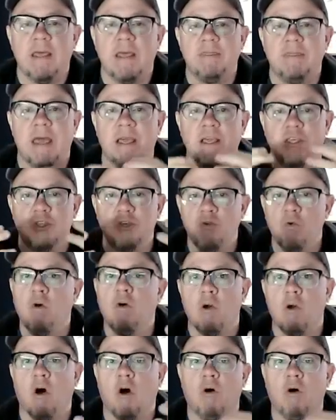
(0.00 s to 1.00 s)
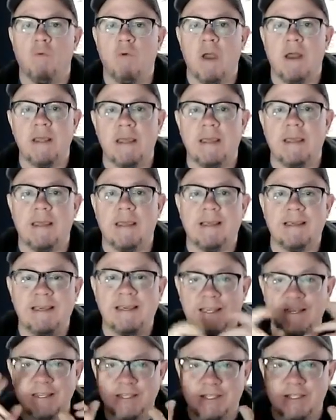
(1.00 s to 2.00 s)
that you are already
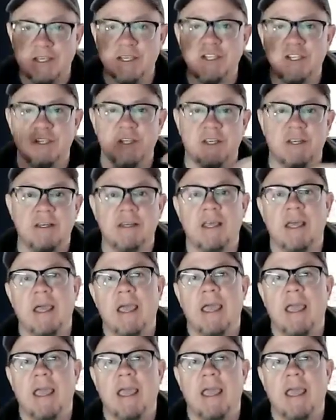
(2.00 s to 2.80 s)
conditioned